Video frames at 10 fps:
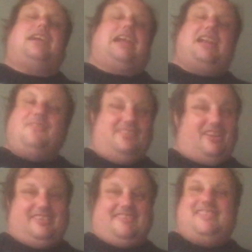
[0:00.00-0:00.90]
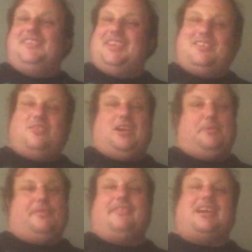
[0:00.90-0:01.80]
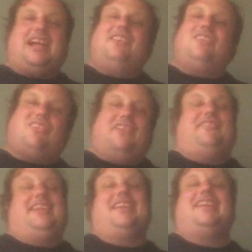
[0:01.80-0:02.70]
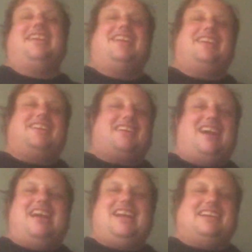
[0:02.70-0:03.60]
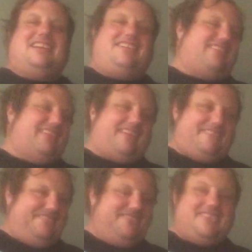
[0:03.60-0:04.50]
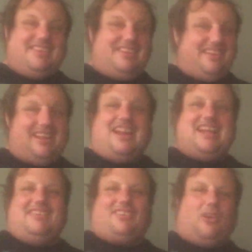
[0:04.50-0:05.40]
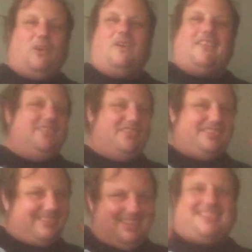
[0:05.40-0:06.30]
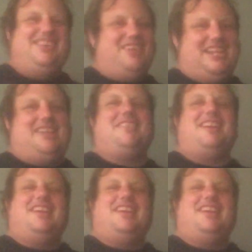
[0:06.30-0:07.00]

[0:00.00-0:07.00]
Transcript: And it was awesome. It was incredible. I loved it. Kayak is a haul that will suck you in,